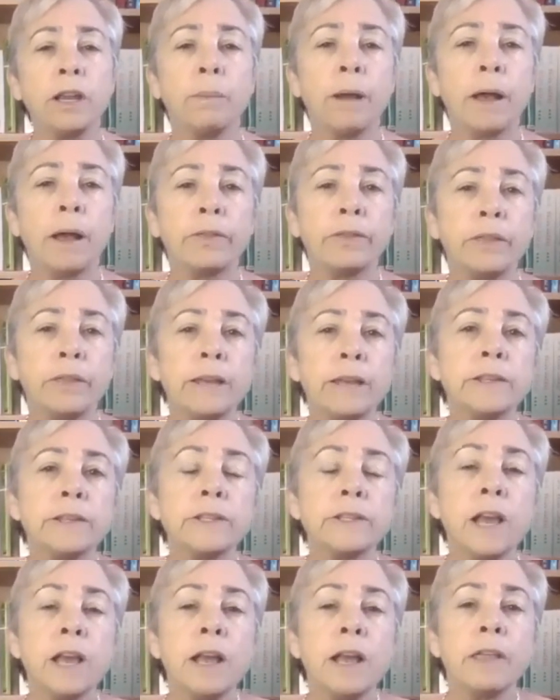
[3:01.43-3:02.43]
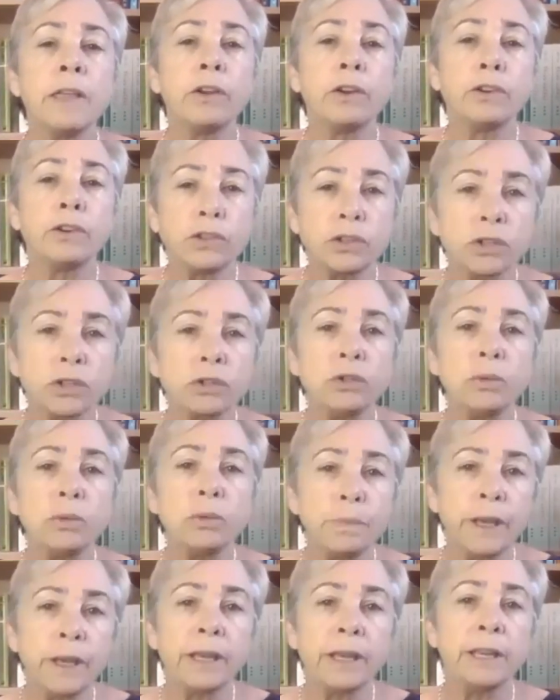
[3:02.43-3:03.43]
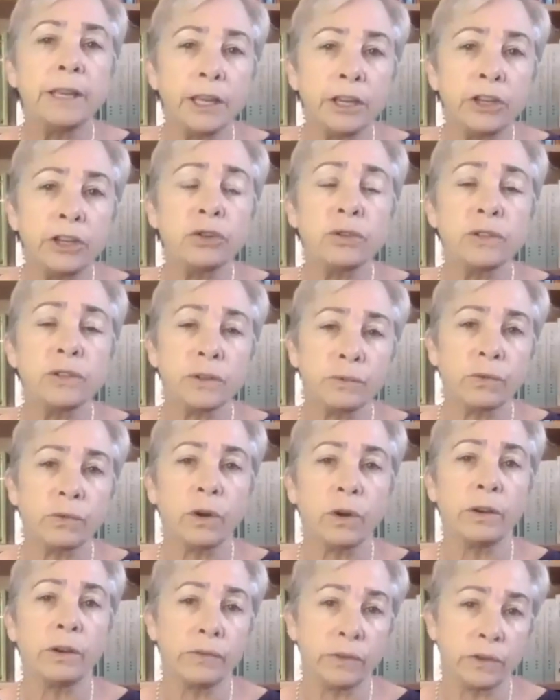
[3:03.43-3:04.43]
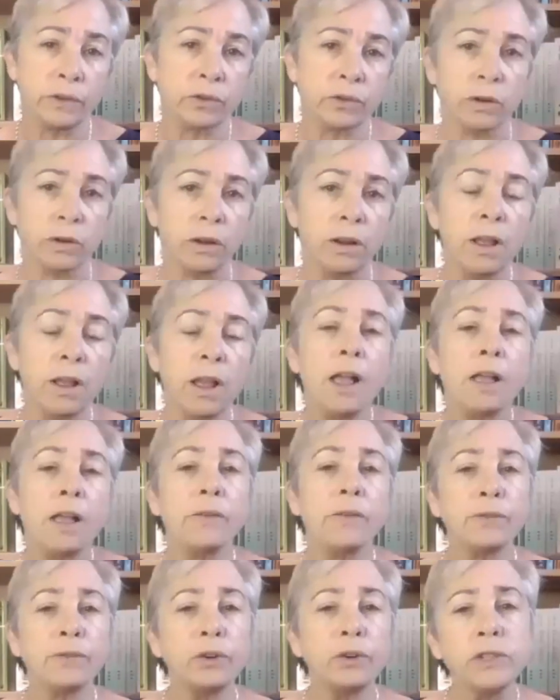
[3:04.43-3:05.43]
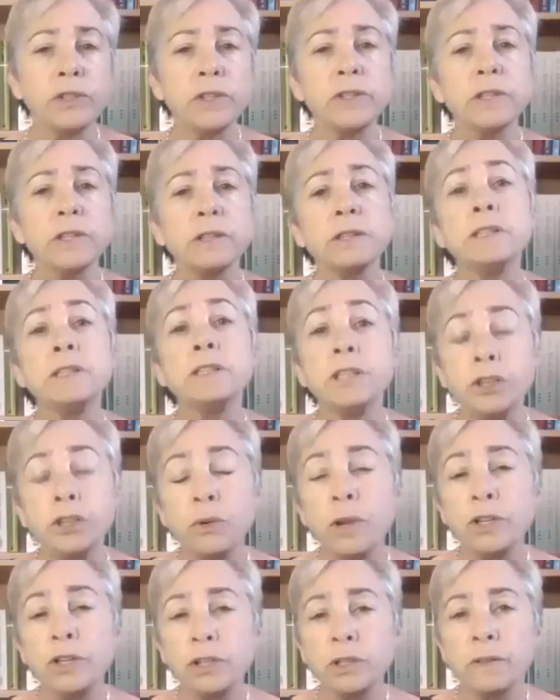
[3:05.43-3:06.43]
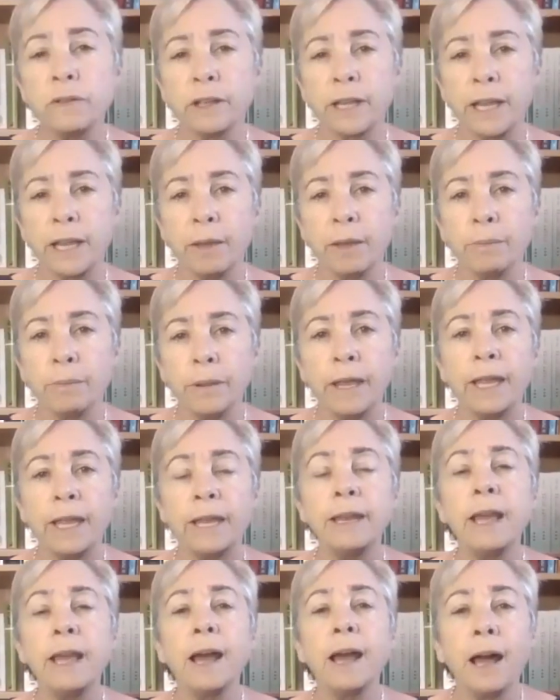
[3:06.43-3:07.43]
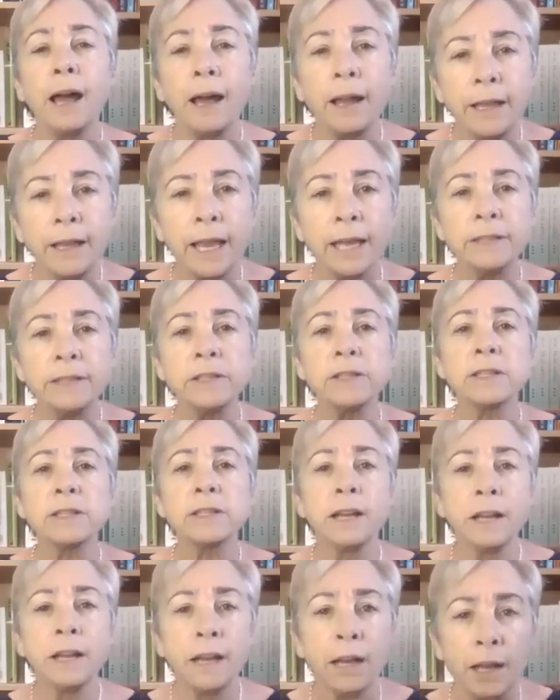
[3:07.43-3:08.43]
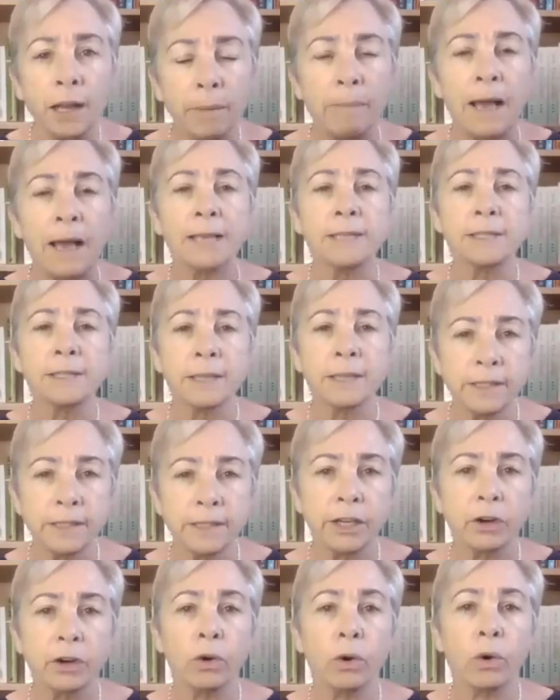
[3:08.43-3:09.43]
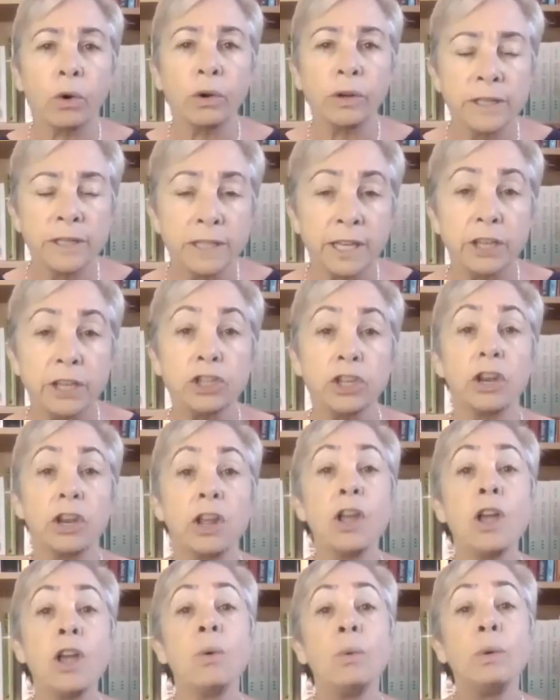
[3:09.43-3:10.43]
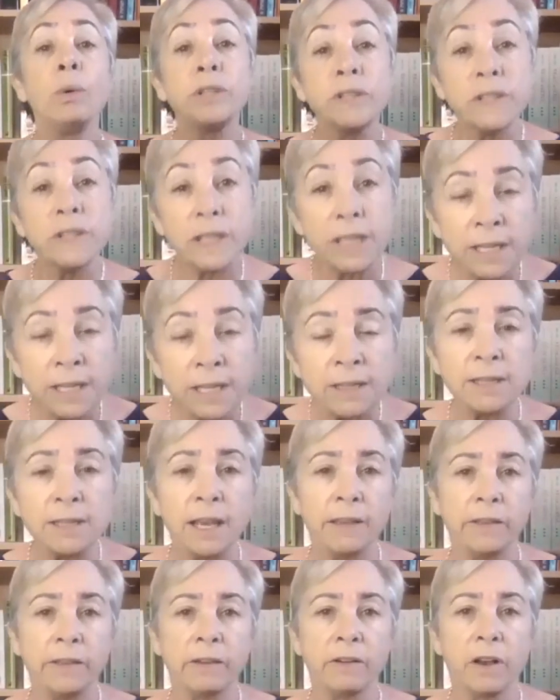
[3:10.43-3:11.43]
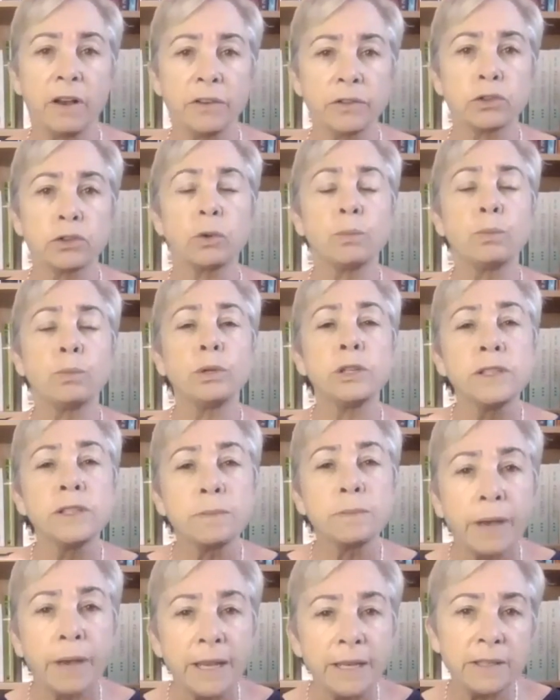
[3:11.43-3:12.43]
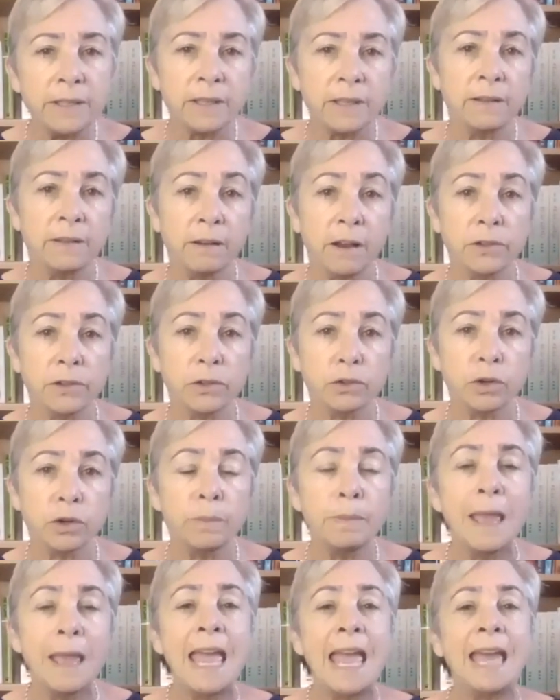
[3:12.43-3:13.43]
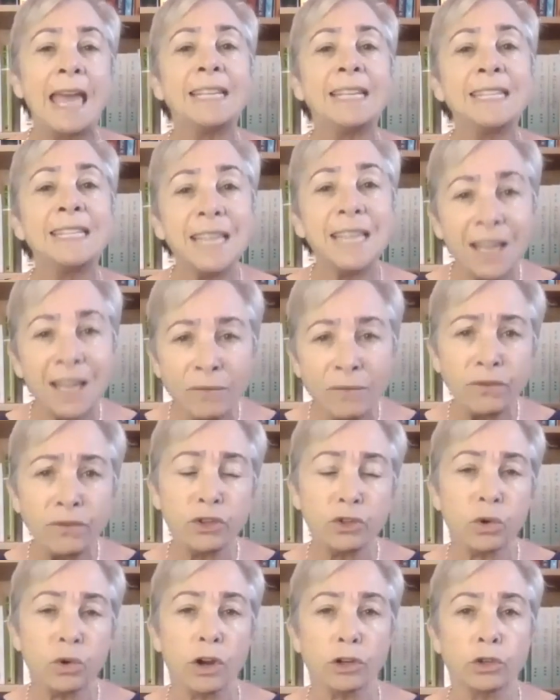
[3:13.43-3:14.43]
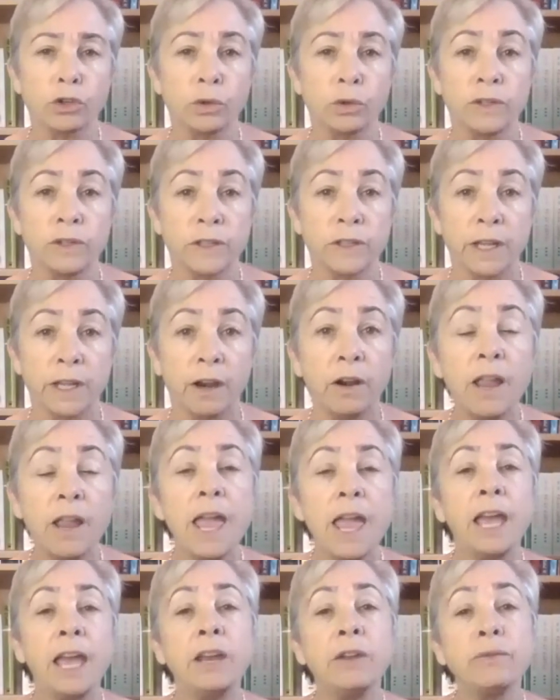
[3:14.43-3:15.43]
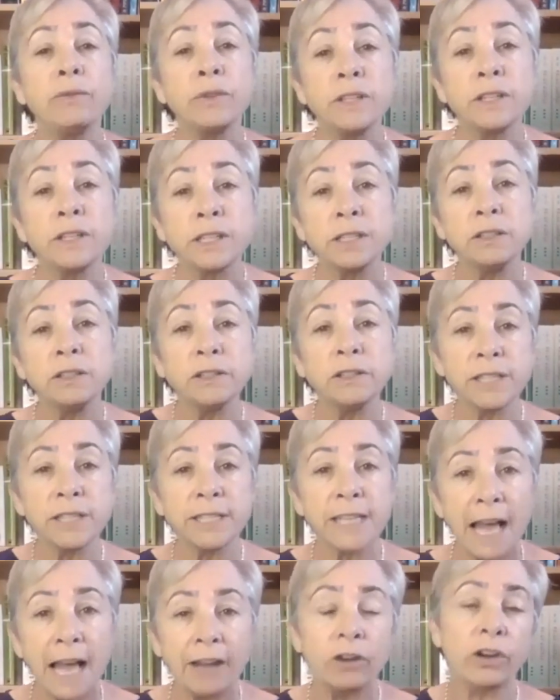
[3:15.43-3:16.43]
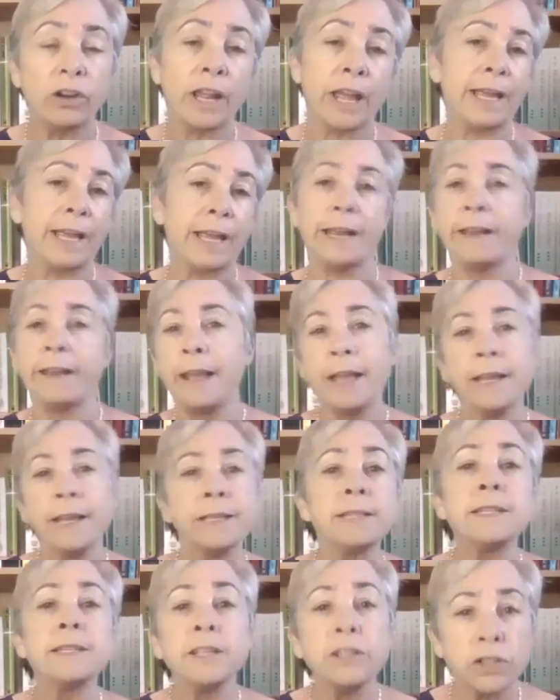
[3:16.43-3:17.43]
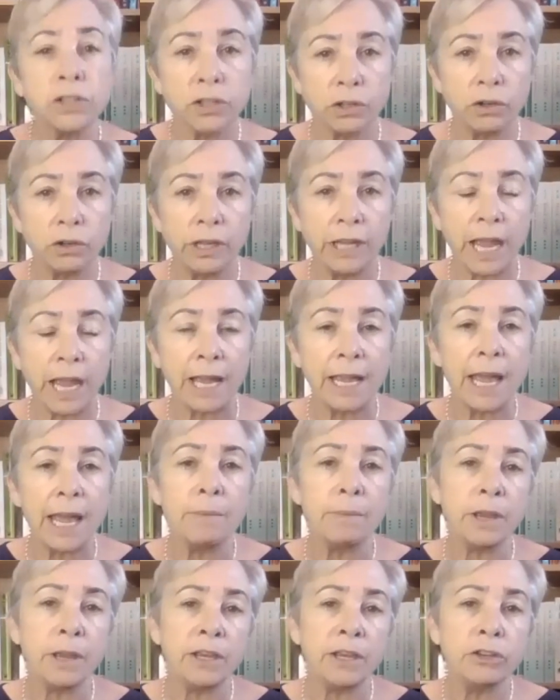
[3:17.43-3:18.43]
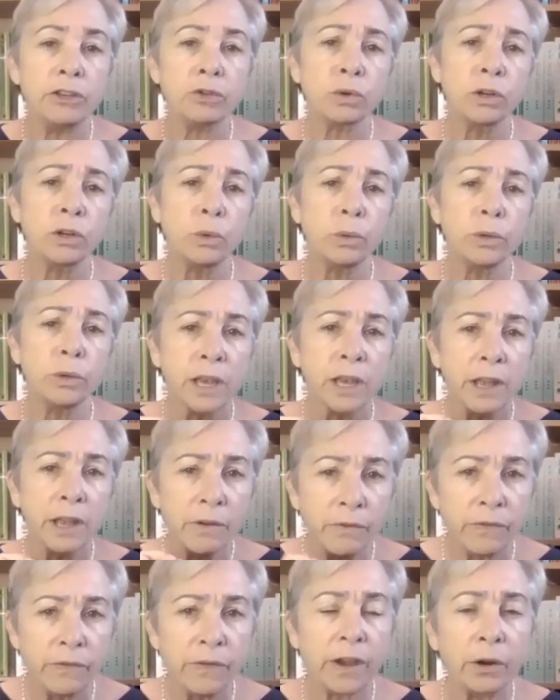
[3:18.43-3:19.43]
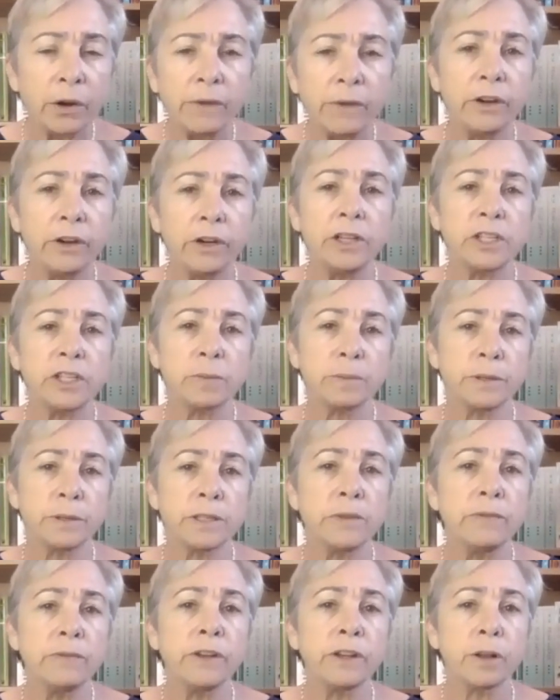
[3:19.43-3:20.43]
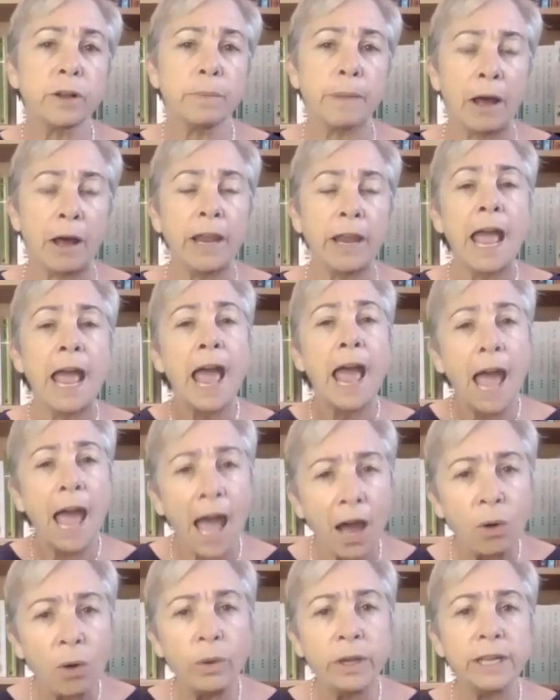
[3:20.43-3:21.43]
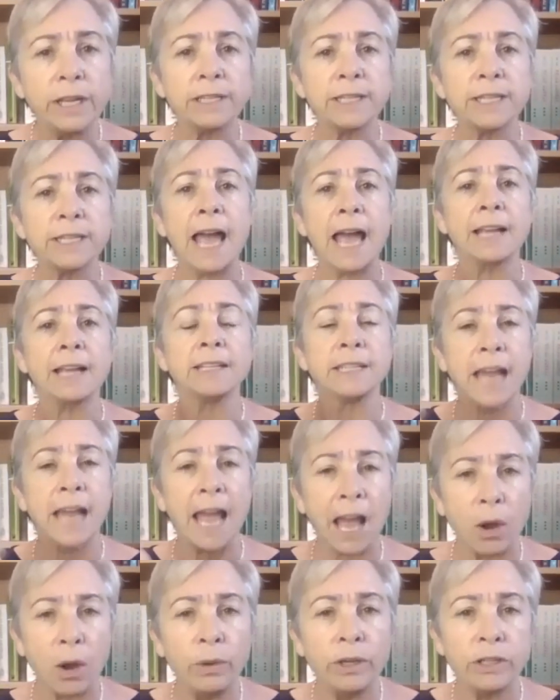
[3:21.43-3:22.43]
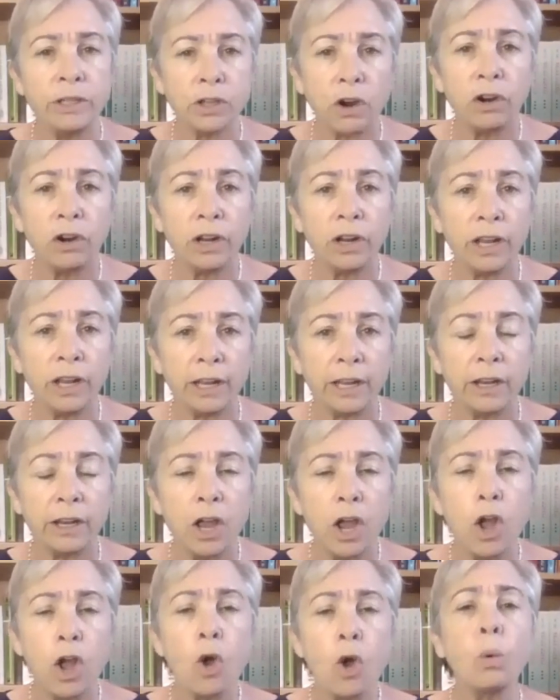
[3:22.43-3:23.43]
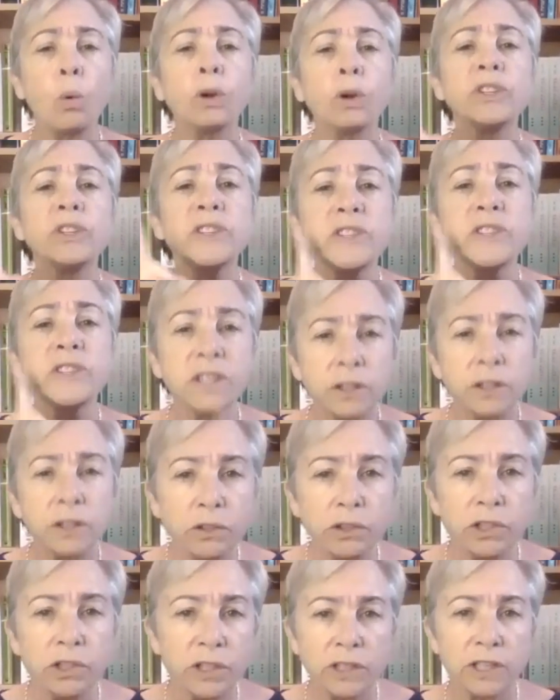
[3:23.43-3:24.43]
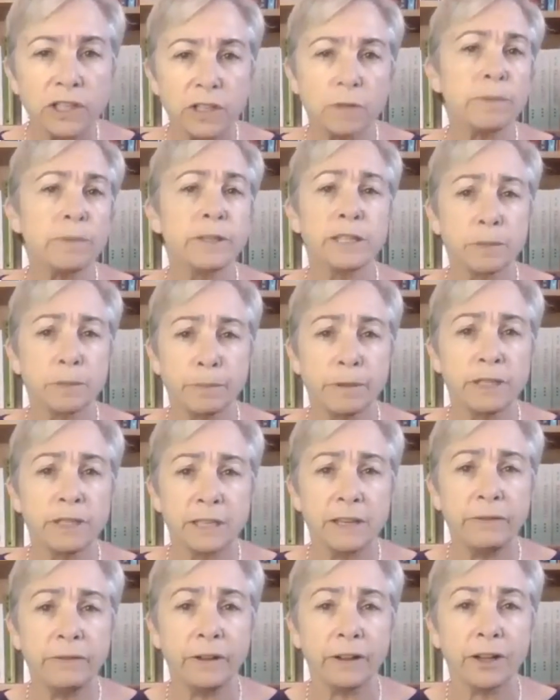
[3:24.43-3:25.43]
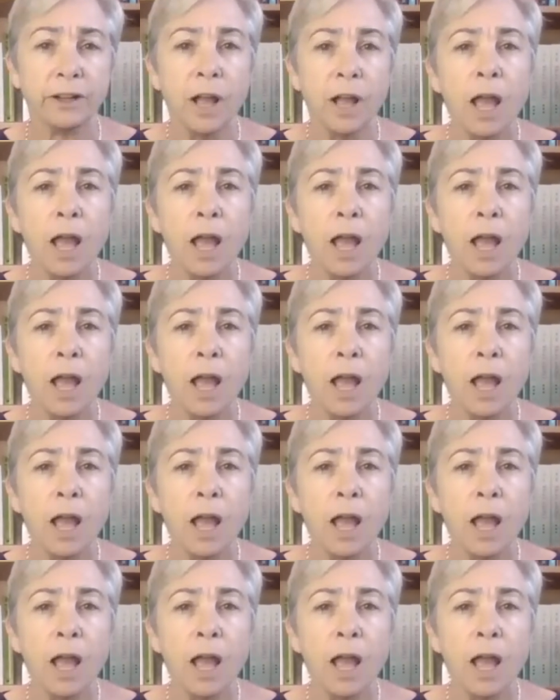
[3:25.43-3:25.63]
about this, there are 2 big issues in front of Israel. The first is the continuation of the campaign against Hamas terror organization, which is inside the Gaza Strip, which is based in the Gaza Strip, and its infrastructure is there. And if until Saturday at 6:30 a.m., Israel was very, very specific about how we attacked and how we targeted, we're still just as specific.